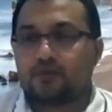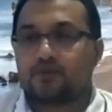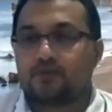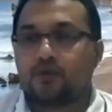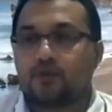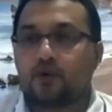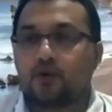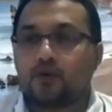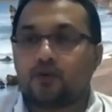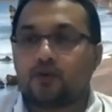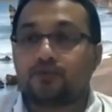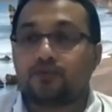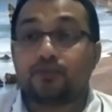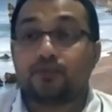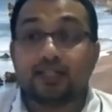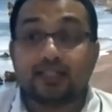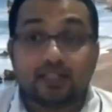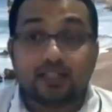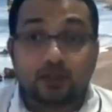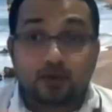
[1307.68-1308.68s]
for
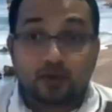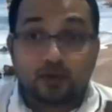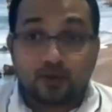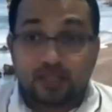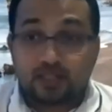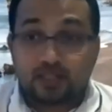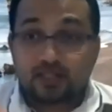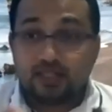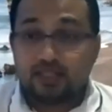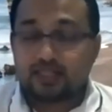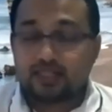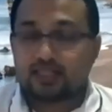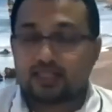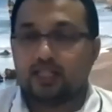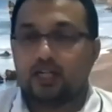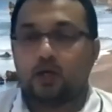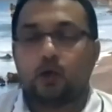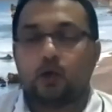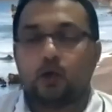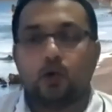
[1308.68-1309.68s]
further questions
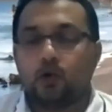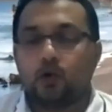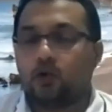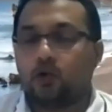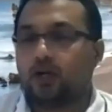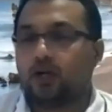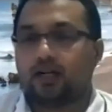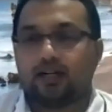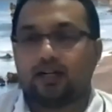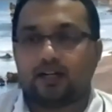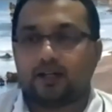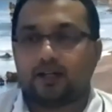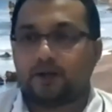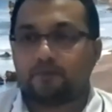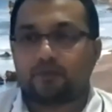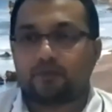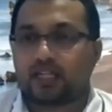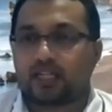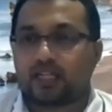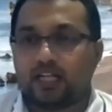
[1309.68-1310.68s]

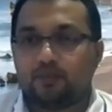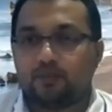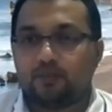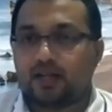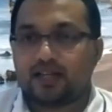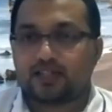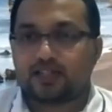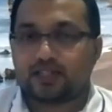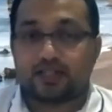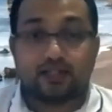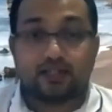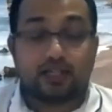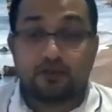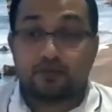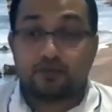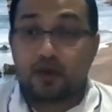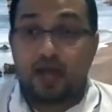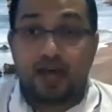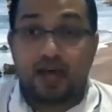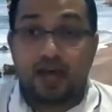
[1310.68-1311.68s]
or collaboration.
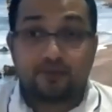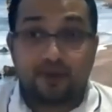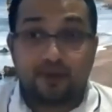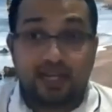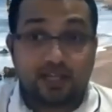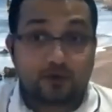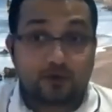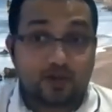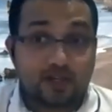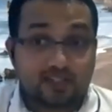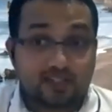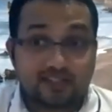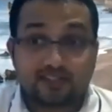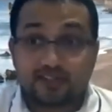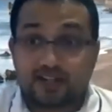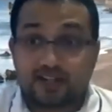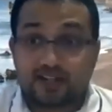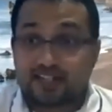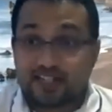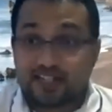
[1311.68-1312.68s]
If you have any questions
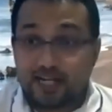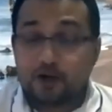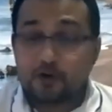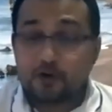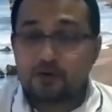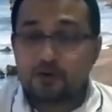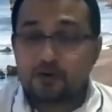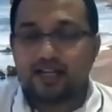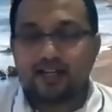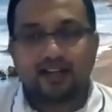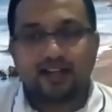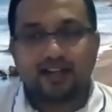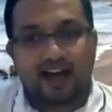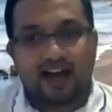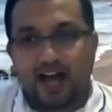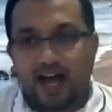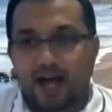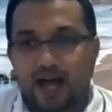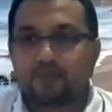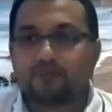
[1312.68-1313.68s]
right now,
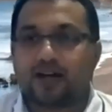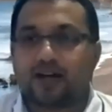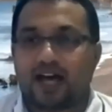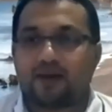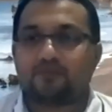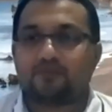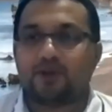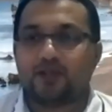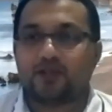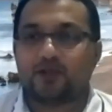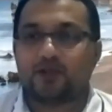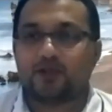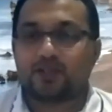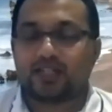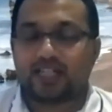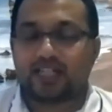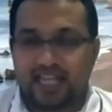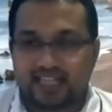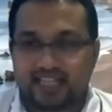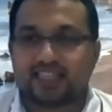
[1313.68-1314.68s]
I'm happy to
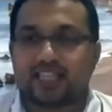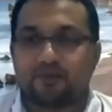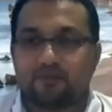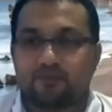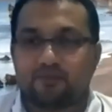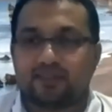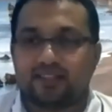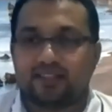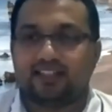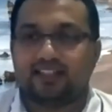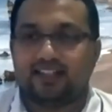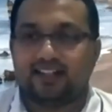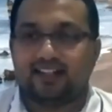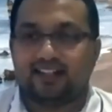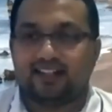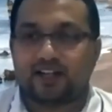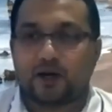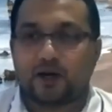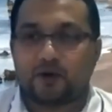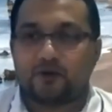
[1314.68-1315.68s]
take them
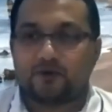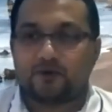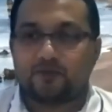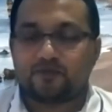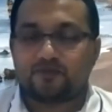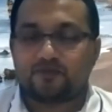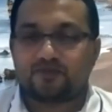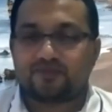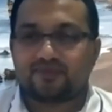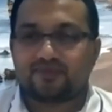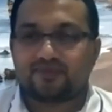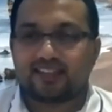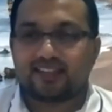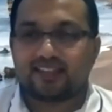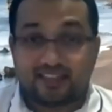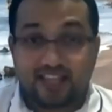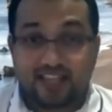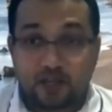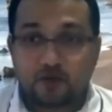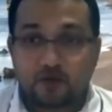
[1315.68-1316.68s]
now.
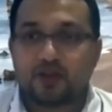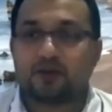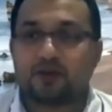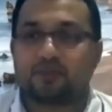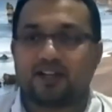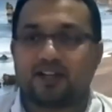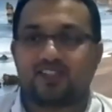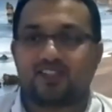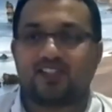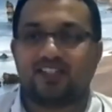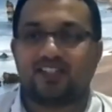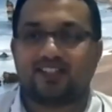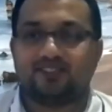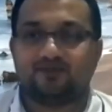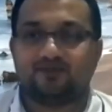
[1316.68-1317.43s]
Thank you very much.